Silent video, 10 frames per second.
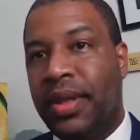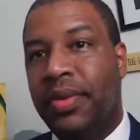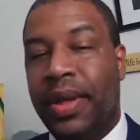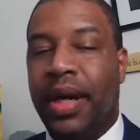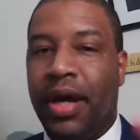
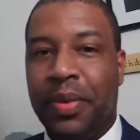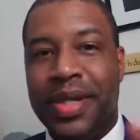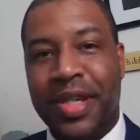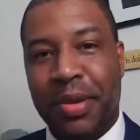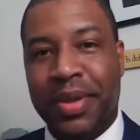Like always,
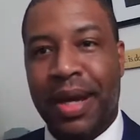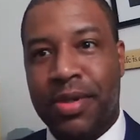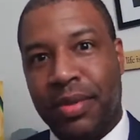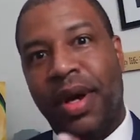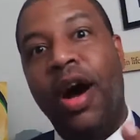sometimes,
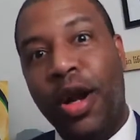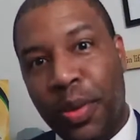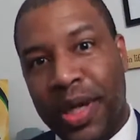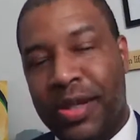always.